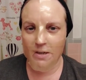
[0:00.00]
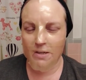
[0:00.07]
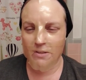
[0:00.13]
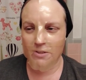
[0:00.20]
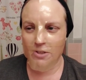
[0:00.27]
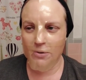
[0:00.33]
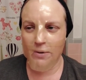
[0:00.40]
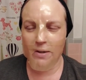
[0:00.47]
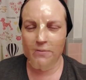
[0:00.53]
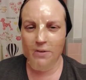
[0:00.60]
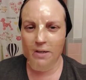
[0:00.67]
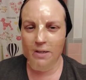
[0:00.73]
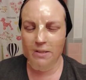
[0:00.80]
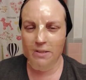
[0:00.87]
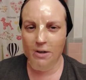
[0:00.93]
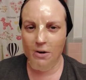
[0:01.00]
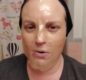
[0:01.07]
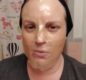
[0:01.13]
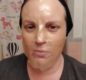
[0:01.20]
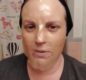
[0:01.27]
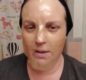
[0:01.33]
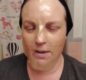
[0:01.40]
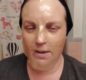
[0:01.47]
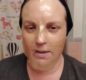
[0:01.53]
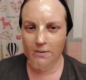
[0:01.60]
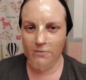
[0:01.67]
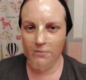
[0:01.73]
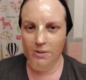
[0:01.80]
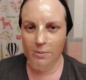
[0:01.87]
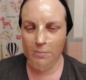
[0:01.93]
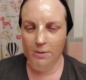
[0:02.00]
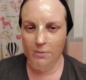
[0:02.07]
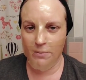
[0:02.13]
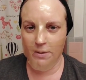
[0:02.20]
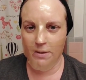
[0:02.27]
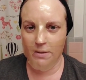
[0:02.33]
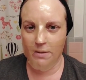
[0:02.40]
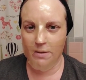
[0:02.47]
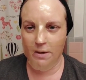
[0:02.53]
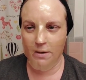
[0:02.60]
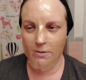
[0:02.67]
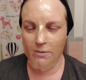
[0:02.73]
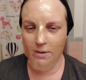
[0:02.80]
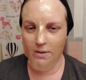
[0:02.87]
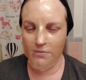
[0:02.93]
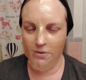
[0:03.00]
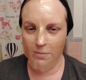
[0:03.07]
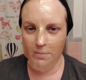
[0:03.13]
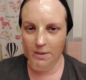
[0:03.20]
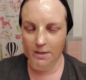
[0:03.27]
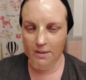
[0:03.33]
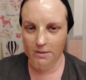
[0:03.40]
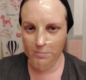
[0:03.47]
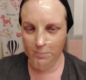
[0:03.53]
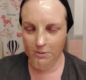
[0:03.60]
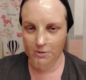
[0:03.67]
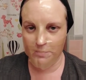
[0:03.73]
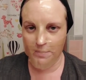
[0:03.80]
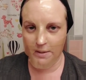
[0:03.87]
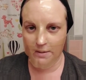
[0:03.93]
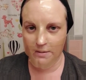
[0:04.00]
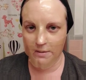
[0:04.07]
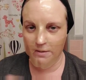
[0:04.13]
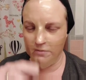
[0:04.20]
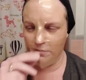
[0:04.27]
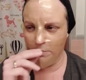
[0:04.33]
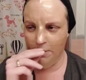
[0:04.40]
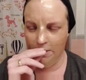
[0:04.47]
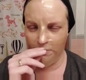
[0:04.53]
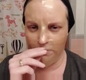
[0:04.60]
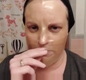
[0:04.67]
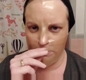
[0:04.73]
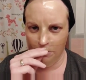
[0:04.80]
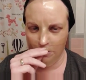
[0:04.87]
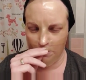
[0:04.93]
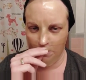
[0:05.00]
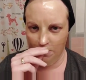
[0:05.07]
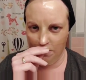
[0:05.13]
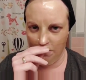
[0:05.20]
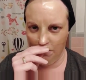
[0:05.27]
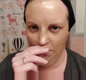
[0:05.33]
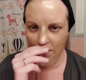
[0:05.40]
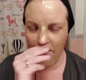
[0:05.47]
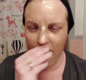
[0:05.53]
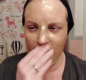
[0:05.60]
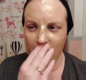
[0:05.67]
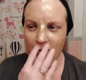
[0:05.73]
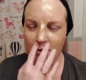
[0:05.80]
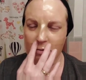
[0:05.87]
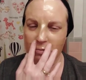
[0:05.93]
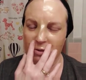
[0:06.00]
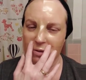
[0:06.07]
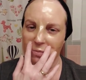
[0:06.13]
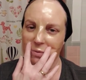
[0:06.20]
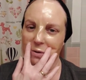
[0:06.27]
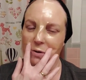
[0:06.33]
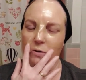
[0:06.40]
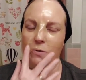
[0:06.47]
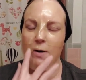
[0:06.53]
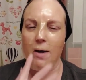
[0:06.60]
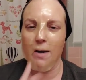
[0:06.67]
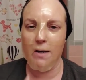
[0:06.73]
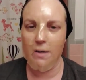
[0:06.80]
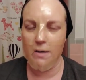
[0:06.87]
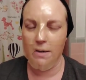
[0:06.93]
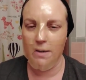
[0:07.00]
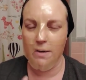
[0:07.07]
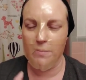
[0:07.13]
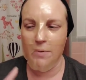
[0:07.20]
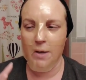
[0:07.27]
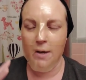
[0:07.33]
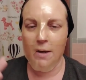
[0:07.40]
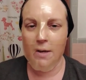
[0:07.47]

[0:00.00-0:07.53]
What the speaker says: So even his own life could be written not only from his perspective, but from someone who loved him, someone who hated him.